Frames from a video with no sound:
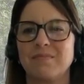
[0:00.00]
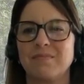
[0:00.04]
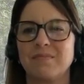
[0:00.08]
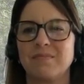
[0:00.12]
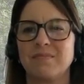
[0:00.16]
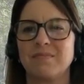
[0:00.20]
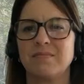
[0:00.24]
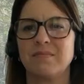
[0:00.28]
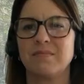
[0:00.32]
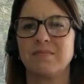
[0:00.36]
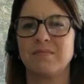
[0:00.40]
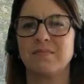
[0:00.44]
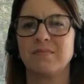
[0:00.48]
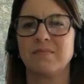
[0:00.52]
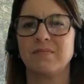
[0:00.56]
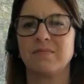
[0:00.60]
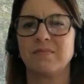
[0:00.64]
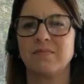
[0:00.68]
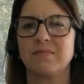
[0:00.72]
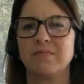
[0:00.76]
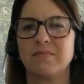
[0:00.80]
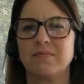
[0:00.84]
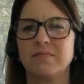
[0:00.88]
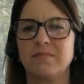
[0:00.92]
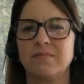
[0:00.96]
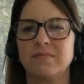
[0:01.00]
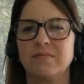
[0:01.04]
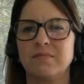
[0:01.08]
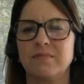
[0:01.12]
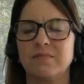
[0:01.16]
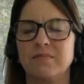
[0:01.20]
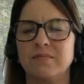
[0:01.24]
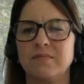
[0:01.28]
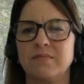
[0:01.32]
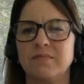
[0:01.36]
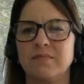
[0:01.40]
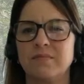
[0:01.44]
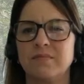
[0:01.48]

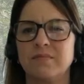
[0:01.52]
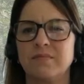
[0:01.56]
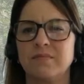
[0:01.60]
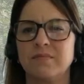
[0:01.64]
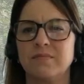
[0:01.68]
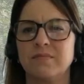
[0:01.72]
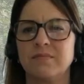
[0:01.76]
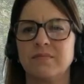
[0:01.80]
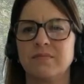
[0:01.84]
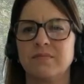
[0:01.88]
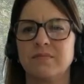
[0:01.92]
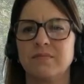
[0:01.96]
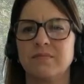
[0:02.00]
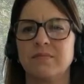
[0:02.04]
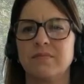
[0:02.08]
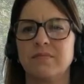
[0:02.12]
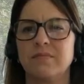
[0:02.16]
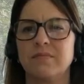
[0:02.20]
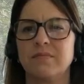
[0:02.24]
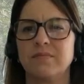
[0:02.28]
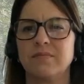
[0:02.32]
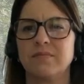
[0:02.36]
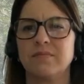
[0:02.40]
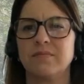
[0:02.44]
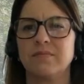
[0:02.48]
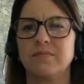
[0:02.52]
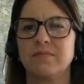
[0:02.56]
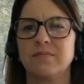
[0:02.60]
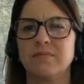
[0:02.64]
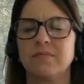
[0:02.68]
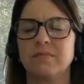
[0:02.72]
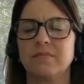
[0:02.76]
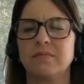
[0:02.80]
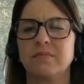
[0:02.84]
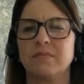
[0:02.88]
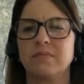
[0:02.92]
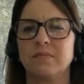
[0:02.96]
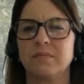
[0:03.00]

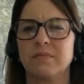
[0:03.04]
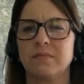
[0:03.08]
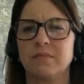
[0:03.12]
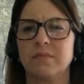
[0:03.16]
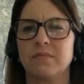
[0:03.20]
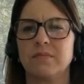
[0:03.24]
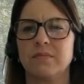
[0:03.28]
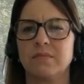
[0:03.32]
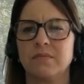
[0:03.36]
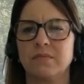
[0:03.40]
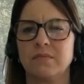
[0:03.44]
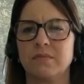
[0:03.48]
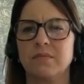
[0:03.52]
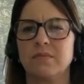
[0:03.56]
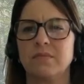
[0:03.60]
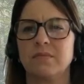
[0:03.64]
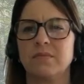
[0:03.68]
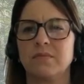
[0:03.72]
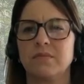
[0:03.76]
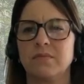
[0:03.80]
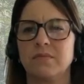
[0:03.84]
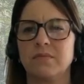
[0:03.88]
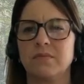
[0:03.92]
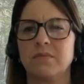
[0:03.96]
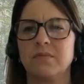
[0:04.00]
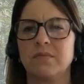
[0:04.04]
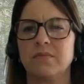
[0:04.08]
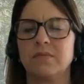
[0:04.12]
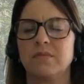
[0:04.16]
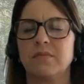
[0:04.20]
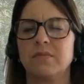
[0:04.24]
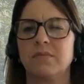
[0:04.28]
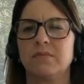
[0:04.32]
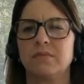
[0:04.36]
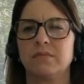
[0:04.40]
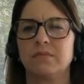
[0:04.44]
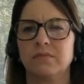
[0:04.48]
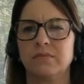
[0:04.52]

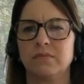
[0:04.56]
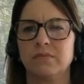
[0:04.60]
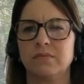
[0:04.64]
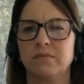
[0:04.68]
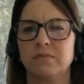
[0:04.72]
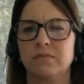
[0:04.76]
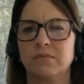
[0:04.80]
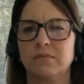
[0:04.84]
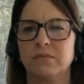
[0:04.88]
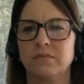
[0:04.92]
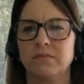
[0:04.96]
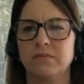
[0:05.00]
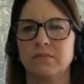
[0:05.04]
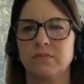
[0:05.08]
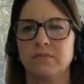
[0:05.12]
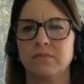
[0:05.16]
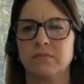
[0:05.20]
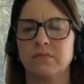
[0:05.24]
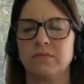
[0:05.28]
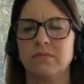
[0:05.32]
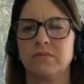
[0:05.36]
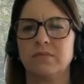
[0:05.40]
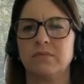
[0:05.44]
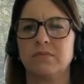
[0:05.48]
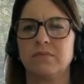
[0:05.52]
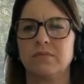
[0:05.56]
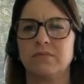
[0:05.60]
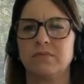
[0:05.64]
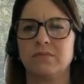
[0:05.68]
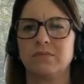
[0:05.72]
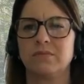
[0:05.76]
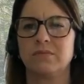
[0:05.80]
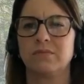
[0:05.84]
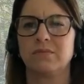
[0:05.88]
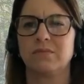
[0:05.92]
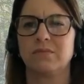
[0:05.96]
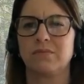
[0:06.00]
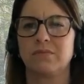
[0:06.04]

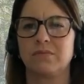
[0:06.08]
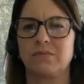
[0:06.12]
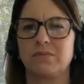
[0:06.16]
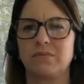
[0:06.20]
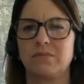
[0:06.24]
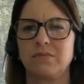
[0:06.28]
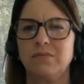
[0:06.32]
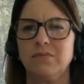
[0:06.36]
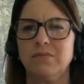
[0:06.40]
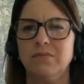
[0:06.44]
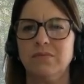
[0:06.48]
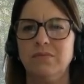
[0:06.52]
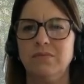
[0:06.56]
No words are spoken by the person on screen.